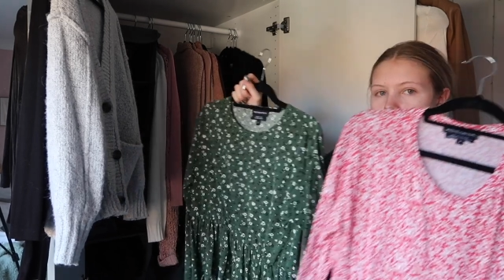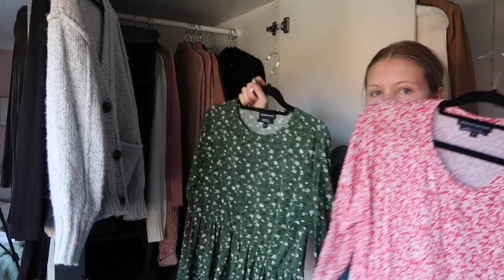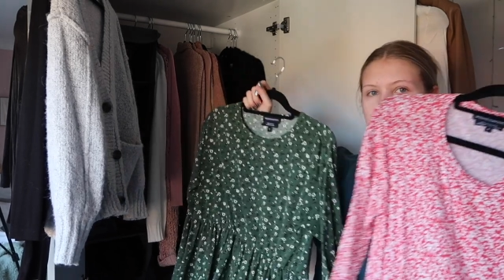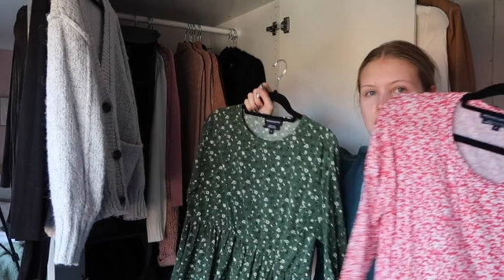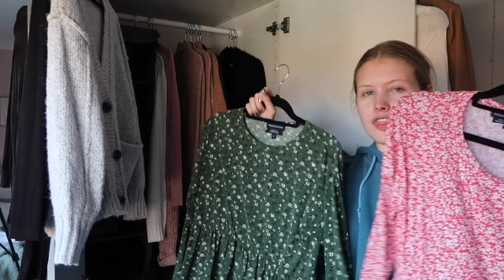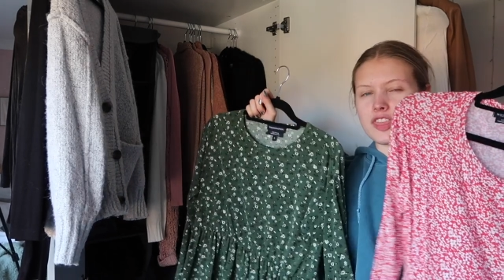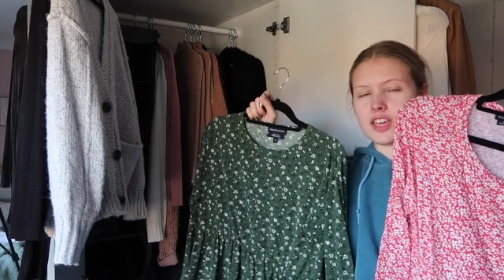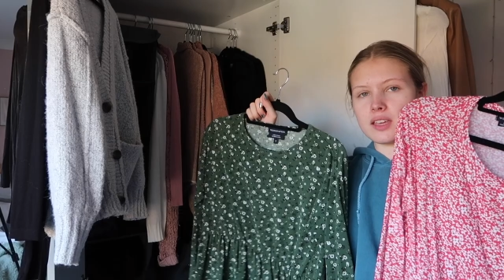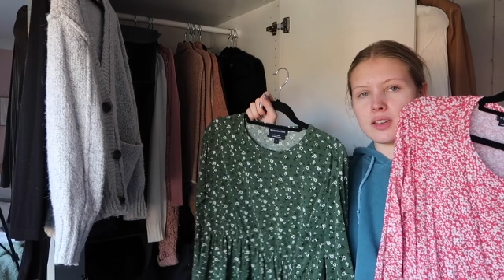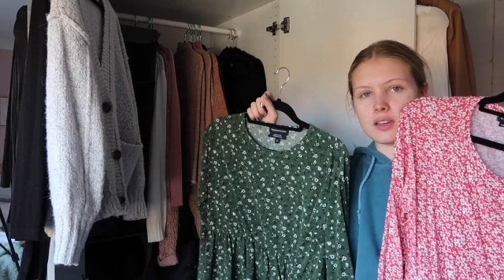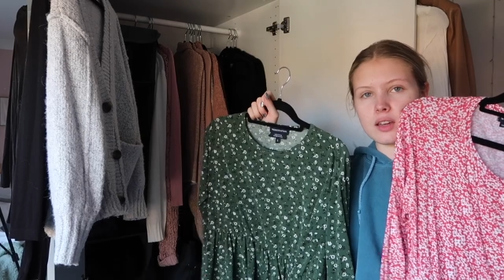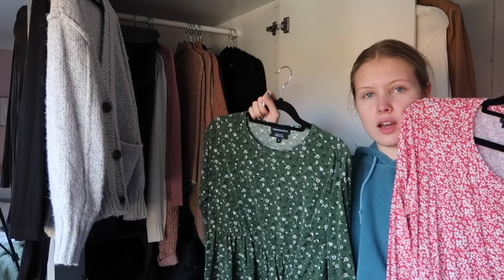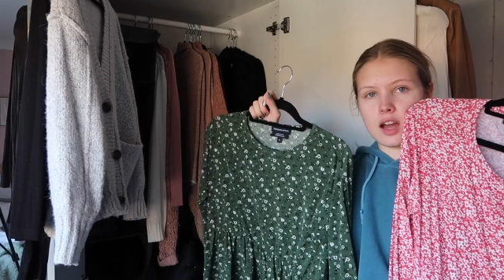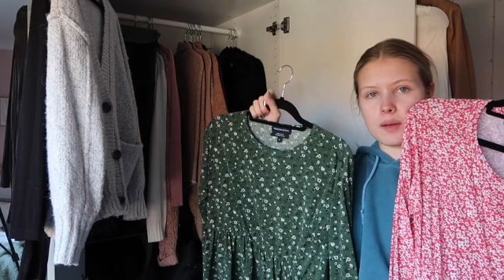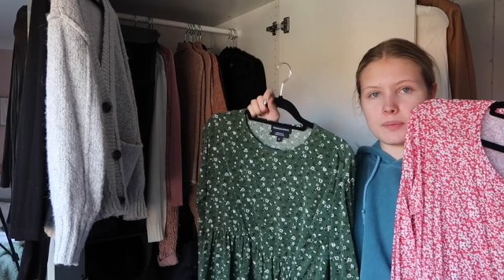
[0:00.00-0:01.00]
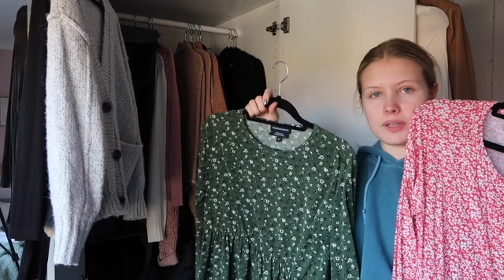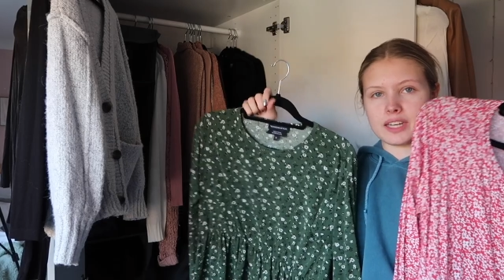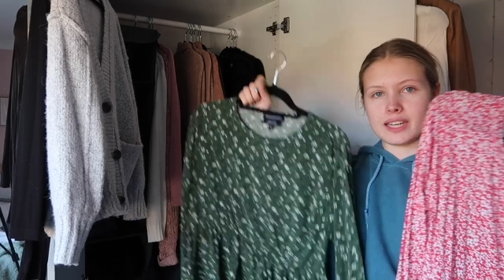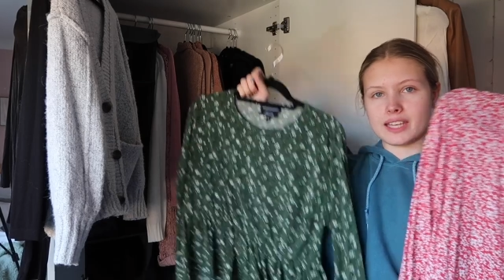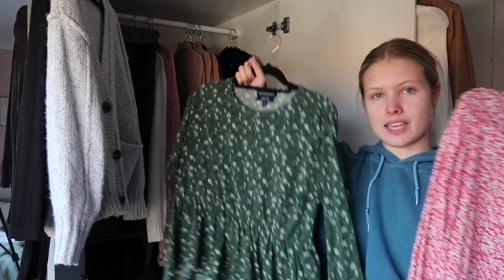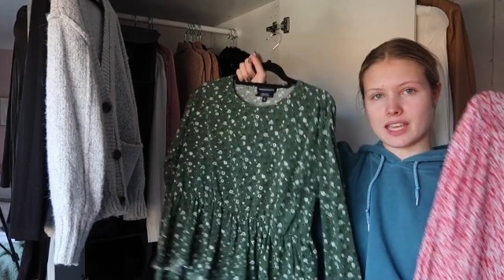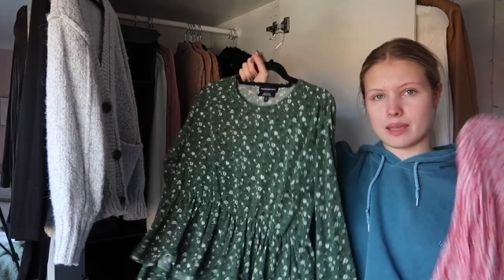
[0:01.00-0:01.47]
I think I'm
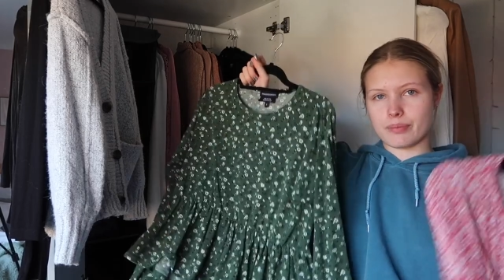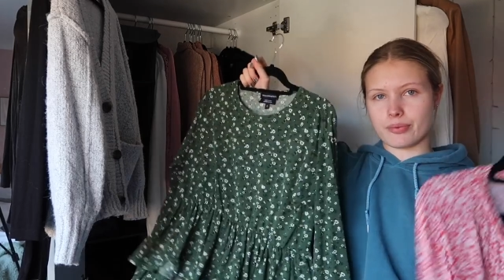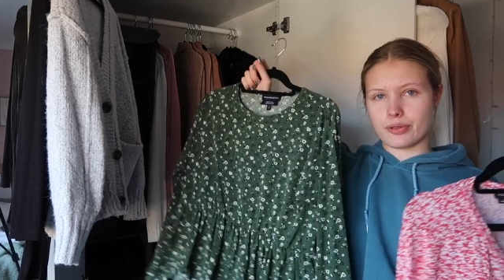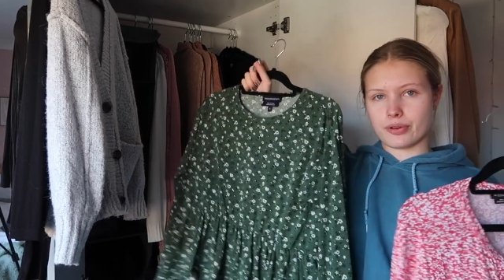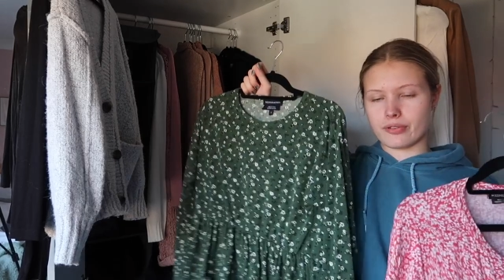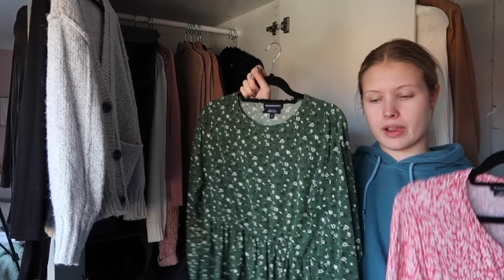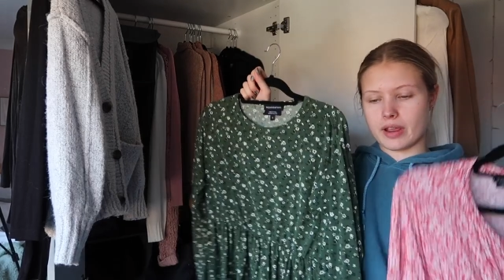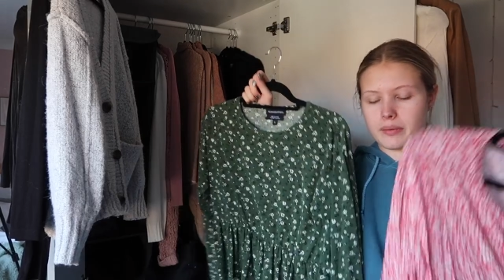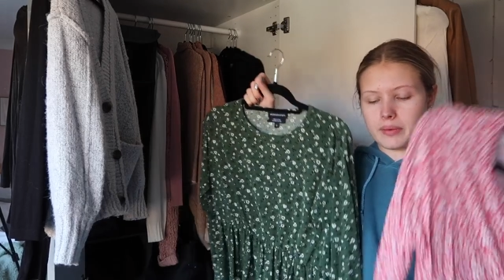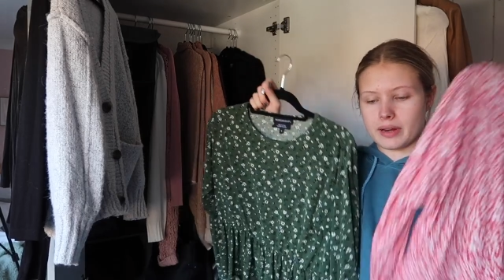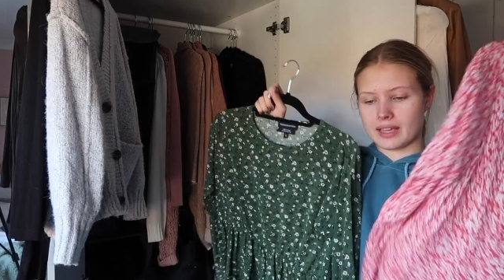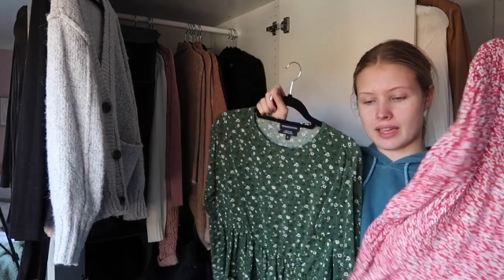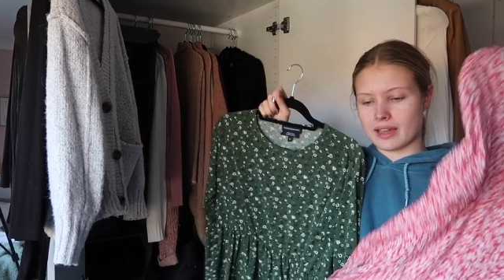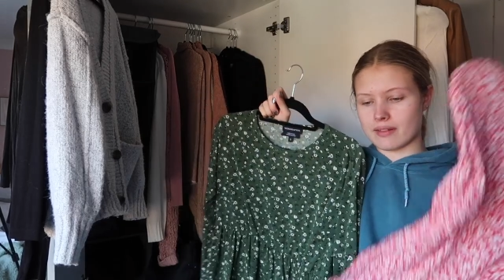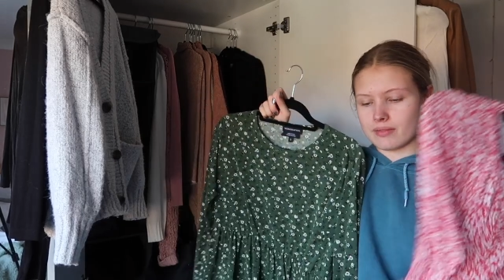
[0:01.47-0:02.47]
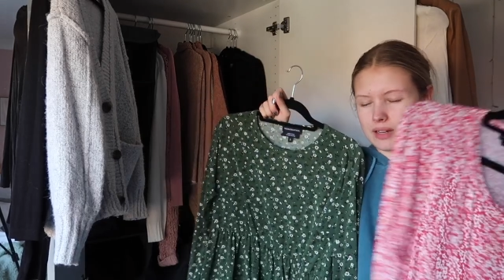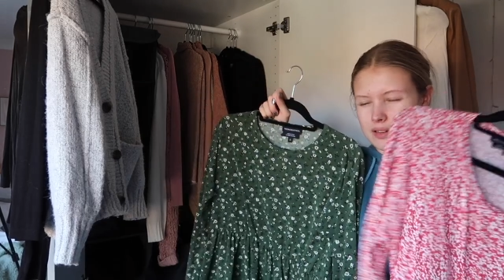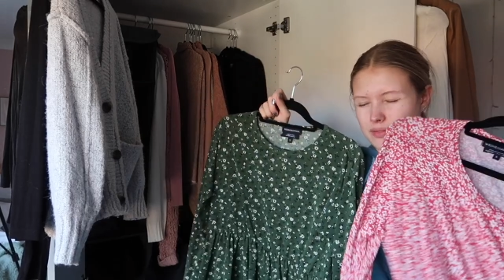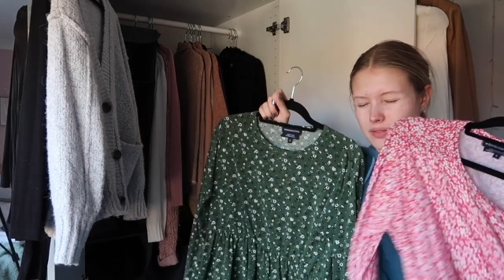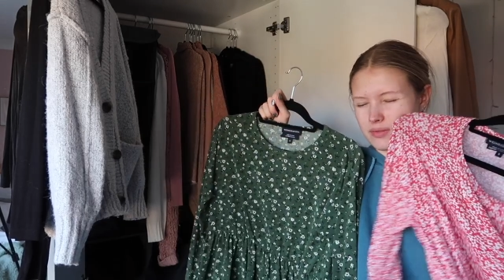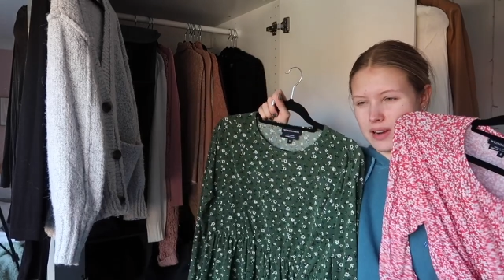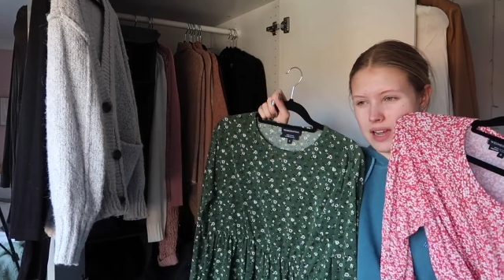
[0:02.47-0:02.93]
gonna keep the green one and get rid
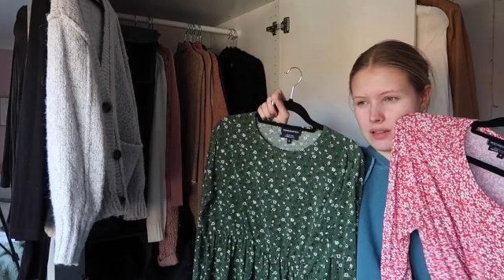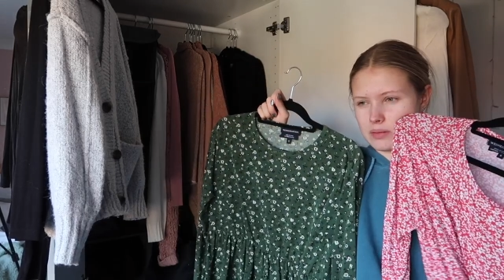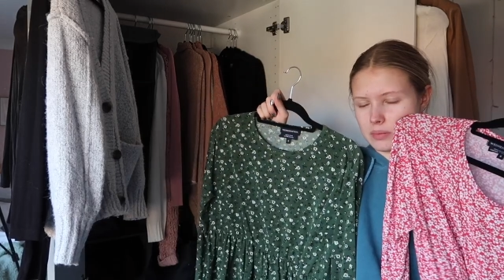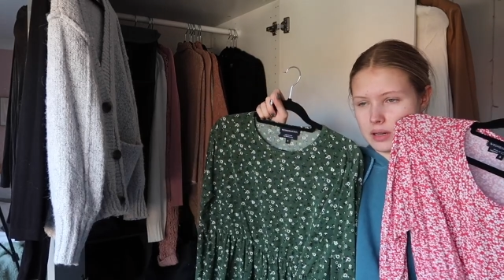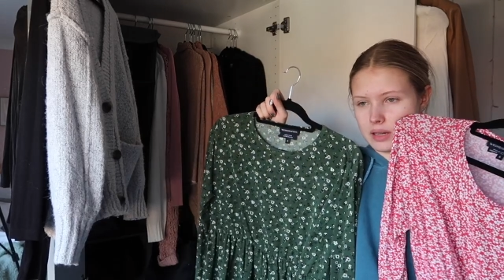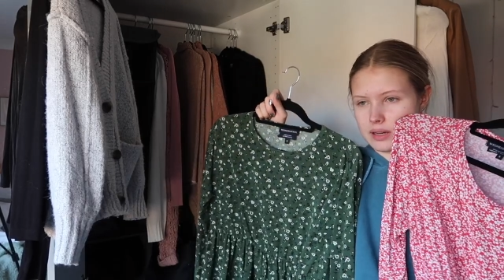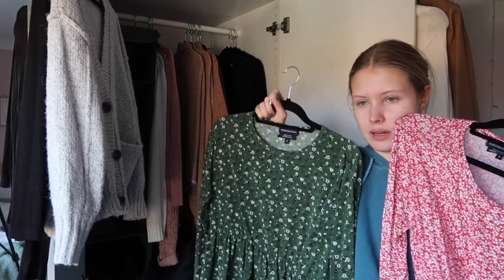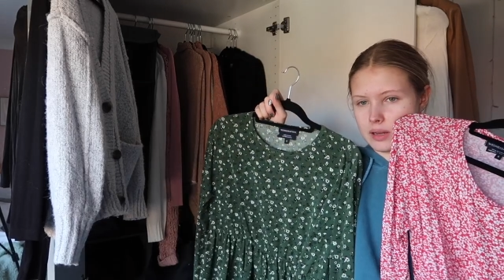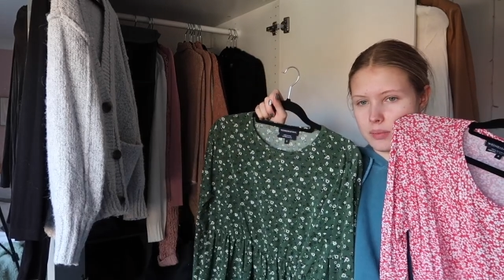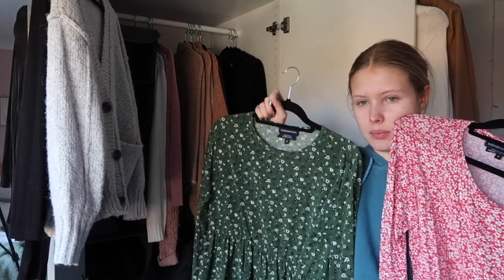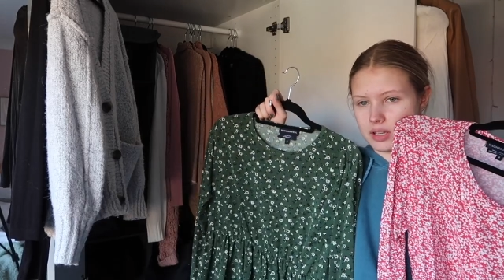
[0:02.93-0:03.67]
of the red one